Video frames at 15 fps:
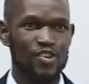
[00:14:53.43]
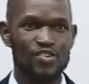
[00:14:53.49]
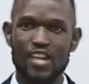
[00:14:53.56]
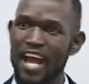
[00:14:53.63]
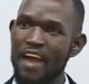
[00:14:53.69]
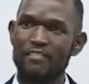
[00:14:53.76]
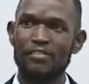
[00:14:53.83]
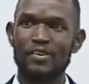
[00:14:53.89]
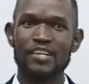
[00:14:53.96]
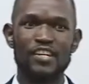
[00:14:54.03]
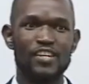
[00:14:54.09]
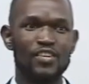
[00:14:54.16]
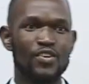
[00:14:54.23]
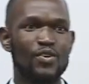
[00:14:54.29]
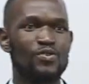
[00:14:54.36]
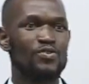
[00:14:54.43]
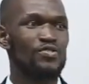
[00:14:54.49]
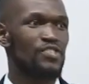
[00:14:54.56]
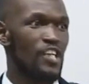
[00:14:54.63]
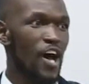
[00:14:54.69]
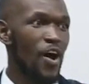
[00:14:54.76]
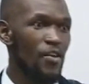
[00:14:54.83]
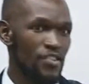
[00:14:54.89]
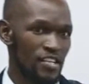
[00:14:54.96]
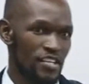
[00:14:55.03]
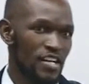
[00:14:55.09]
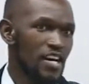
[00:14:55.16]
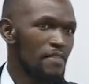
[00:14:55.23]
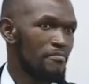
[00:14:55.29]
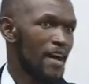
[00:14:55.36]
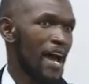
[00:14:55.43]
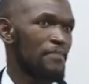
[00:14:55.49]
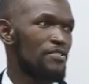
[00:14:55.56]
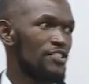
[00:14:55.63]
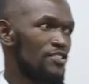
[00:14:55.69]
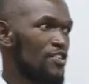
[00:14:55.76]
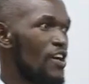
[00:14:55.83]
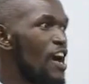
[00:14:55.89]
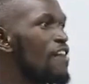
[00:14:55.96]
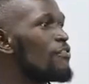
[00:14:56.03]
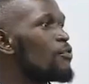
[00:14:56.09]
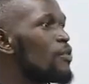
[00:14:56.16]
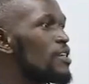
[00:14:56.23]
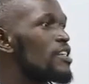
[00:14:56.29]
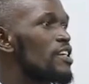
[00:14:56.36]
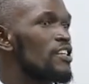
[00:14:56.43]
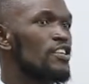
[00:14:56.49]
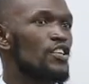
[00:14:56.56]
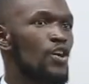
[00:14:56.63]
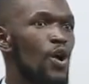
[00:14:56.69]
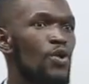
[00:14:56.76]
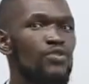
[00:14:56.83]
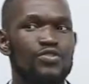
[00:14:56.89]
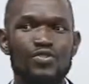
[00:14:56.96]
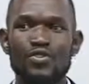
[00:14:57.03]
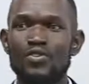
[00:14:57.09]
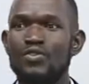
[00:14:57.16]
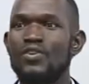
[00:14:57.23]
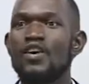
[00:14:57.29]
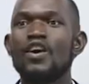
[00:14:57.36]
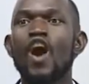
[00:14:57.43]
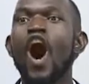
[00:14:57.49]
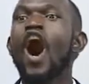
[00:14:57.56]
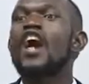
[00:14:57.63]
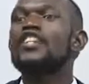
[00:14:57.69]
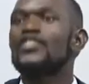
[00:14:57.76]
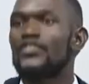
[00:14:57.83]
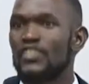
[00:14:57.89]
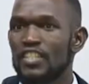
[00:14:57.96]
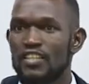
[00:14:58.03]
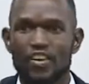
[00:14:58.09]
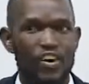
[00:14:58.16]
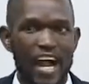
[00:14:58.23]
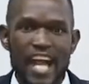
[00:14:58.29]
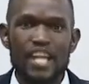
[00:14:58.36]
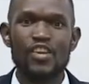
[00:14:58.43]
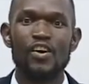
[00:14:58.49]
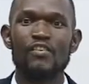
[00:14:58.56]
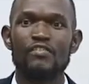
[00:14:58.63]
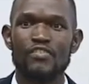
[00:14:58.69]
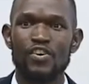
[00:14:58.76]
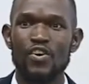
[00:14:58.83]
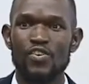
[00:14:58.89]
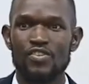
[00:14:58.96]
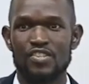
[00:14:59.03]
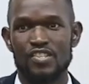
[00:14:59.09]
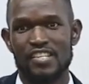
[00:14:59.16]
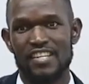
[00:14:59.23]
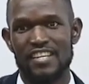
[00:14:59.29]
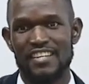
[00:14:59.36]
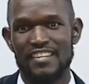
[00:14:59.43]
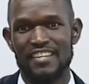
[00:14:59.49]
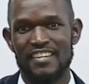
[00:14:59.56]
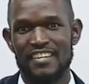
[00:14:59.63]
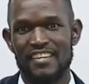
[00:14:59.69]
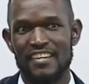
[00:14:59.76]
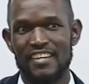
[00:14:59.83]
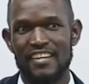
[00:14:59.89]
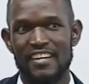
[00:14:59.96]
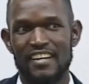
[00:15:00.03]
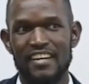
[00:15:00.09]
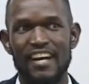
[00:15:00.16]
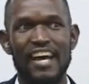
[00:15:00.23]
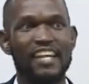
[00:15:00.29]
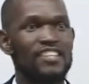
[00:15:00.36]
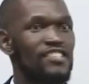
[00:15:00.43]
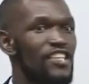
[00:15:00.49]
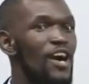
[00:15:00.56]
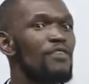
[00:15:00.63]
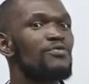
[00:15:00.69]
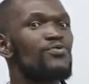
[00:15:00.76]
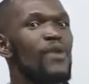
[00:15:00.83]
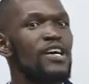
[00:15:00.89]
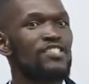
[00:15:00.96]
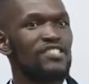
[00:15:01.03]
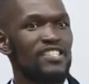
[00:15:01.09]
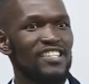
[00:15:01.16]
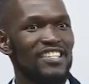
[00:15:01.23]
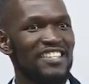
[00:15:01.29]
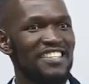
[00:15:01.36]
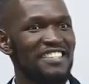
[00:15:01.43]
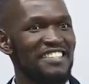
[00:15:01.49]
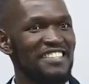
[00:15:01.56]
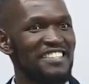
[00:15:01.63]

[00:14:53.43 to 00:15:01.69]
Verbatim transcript: Not everyone can go to Southern Baptist. Not everyone can go to Oxford or any of those. And Southwestern,